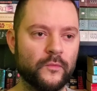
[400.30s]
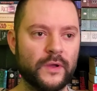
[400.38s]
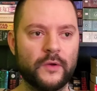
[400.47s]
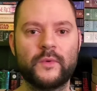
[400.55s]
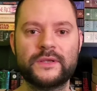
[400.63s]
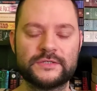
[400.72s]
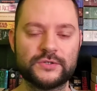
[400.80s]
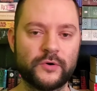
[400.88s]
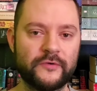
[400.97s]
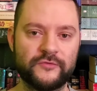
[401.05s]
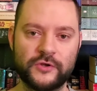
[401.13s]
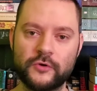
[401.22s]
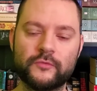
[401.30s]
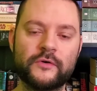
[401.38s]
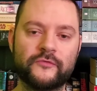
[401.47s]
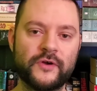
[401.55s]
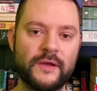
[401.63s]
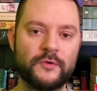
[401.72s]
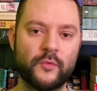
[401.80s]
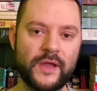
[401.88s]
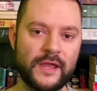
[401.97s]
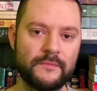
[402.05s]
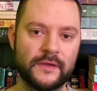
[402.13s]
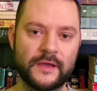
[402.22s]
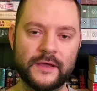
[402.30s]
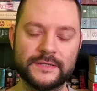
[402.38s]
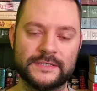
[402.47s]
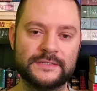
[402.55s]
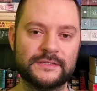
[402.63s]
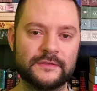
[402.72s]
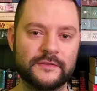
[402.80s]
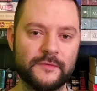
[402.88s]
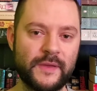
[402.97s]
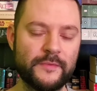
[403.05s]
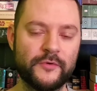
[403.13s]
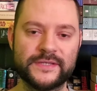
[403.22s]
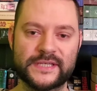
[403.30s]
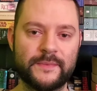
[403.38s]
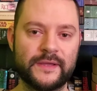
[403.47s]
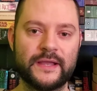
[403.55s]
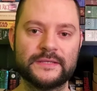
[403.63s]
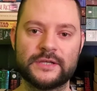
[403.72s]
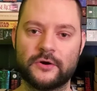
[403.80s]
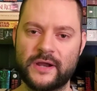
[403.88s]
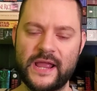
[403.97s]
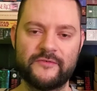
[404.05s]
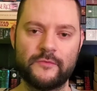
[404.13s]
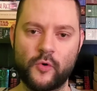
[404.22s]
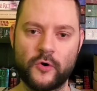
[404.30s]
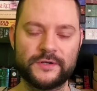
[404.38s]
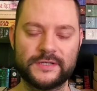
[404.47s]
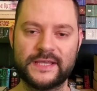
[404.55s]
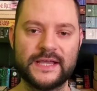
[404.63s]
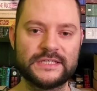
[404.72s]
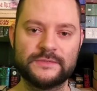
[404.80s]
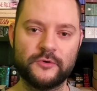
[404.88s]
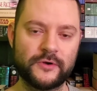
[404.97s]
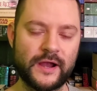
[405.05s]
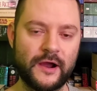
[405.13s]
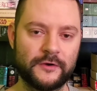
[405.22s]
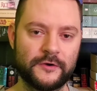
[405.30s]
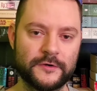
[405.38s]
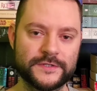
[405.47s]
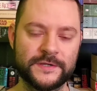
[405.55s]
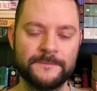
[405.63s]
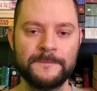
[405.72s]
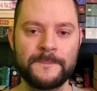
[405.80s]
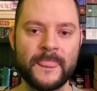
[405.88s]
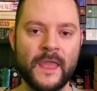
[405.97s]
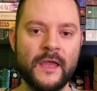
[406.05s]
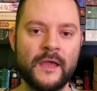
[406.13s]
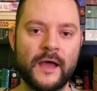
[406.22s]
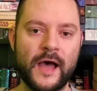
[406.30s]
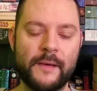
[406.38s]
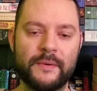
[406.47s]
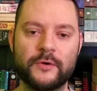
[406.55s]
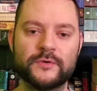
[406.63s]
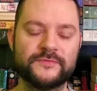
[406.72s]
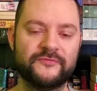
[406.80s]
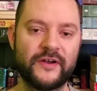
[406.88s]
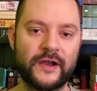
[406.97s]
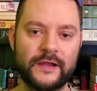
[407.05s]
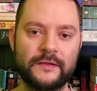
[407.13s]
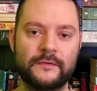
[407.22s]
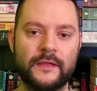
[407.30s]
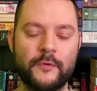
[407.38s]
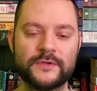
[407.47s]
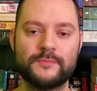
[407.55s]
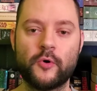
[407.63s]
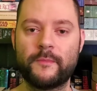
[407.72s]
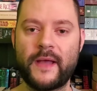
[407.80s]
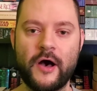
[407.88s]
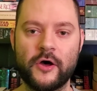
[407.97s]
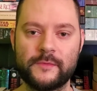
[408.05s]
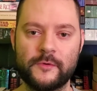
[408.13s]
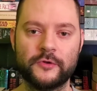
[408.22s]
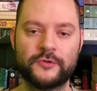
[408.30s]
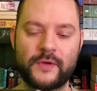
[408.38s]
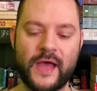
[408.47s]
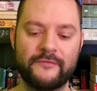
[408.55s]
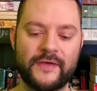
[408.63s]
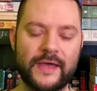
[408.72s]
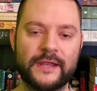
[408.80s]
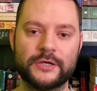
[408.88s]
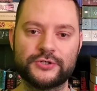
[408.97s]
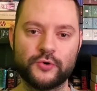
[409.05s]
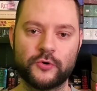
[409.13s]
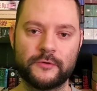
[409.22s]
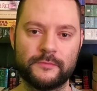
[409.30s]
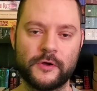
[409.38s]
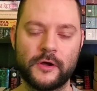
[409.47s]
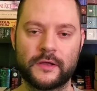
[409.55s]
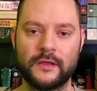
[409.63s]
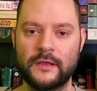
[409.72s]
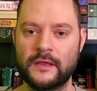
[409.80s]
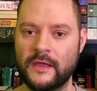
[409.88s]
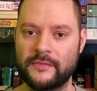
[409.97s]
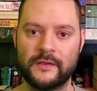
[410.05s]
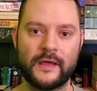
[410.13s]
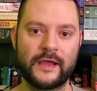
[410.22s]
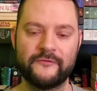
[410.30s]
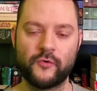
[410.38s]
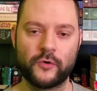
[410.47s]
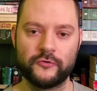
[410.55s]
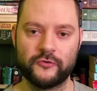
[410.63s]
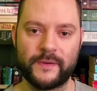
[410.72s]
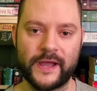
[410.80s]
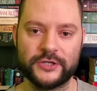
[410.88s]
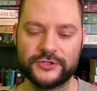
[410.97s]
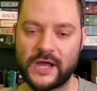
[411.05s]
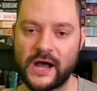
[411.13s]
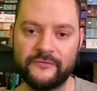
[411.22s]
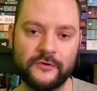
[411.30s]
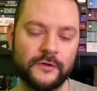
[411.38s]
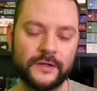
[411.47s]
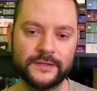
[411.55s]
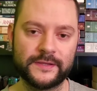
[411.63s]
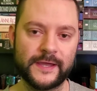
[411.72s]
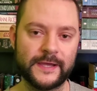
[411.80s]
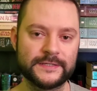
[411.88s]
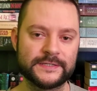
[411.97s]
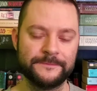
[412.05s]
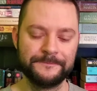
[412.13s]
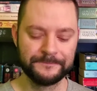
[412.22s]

Well, we sort of do root for him to win because the people he's up against are even more detestable characters. Uh, but it was very, it was more palatable to have that in a shorter book than like a 400-page novel and things.